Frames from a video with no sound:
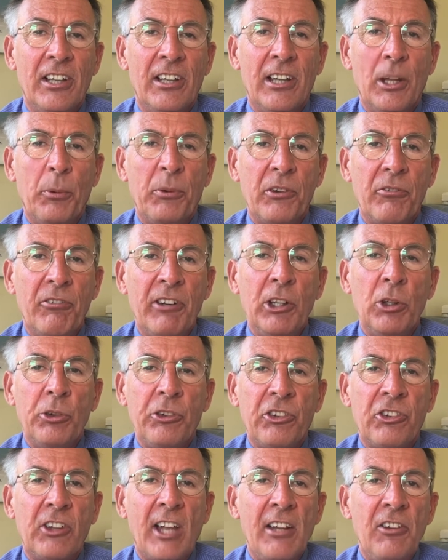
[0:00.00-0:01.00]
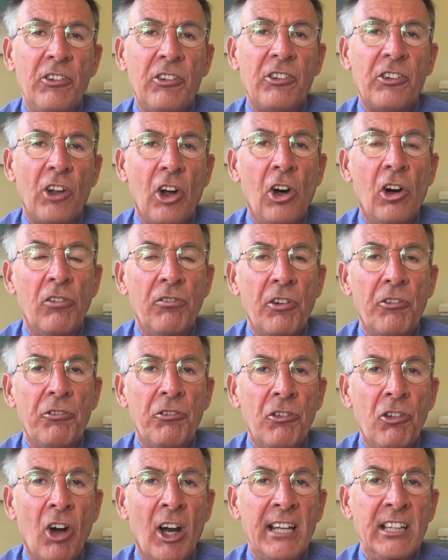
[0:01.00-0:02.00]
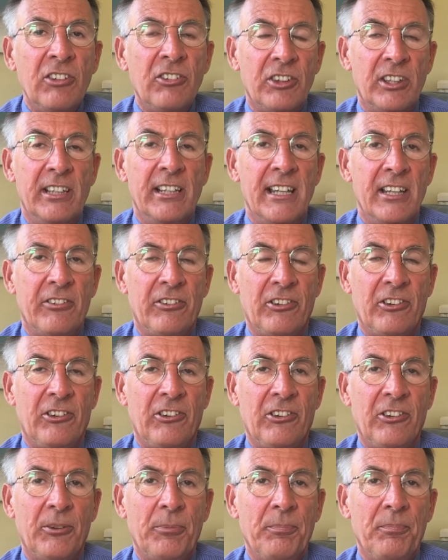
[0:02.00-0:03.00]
There was a real sense of rightness.